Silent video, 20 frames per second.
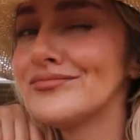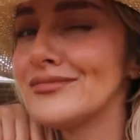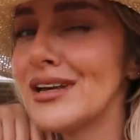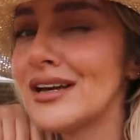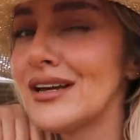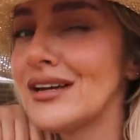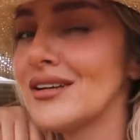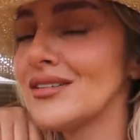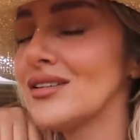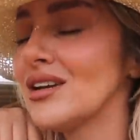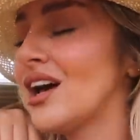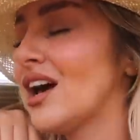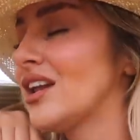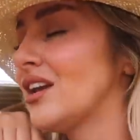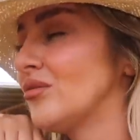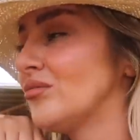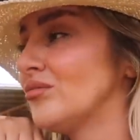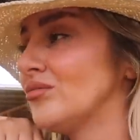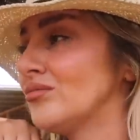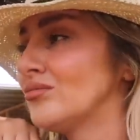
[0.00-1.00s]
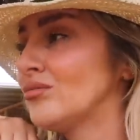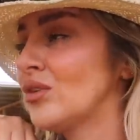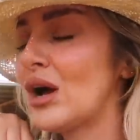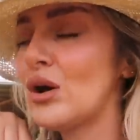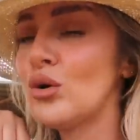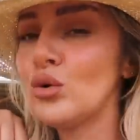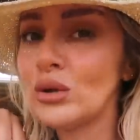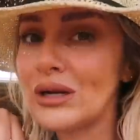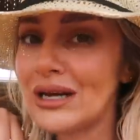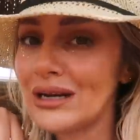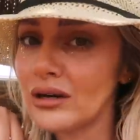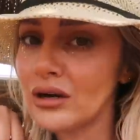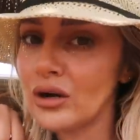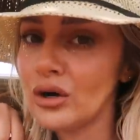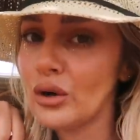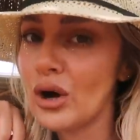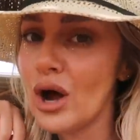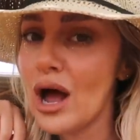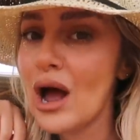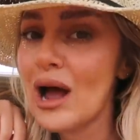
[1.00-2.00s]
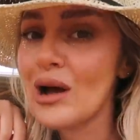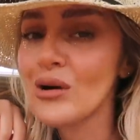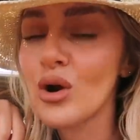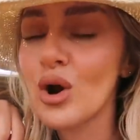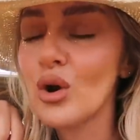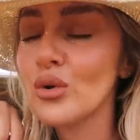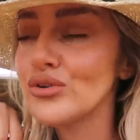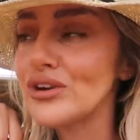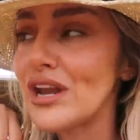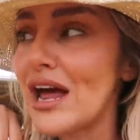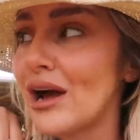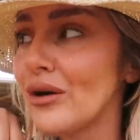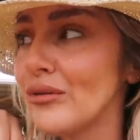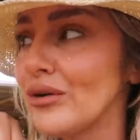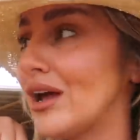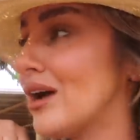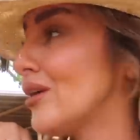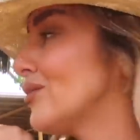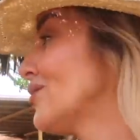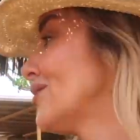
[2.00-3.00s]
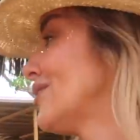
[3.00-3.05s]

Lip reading: Yeah, and I'm all alcohol out now.